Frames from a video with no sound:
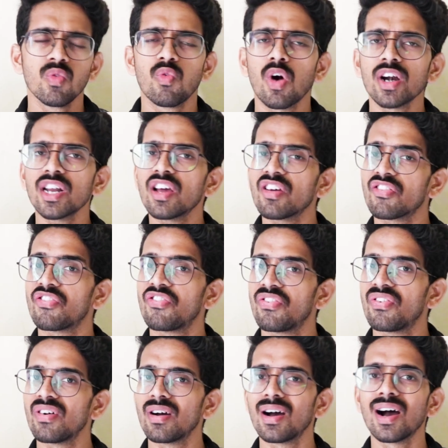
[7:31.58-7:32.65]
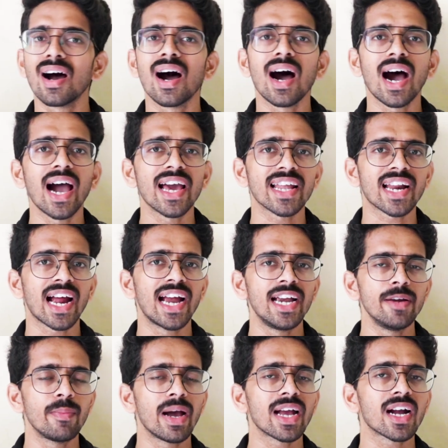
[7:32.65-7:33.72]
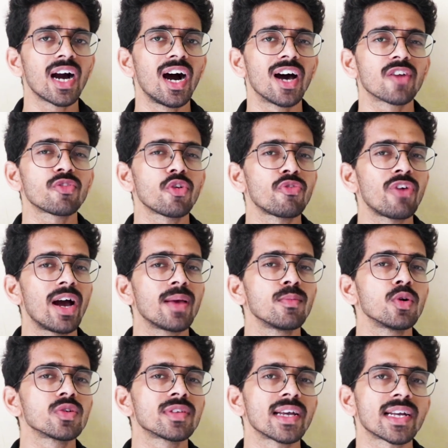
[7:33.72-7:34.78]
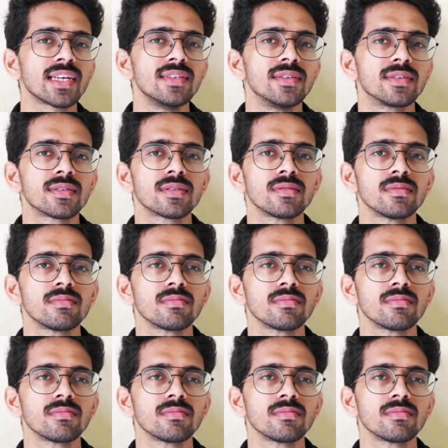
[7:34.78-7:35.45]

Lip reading: what if I ride my car for 5 more seconds?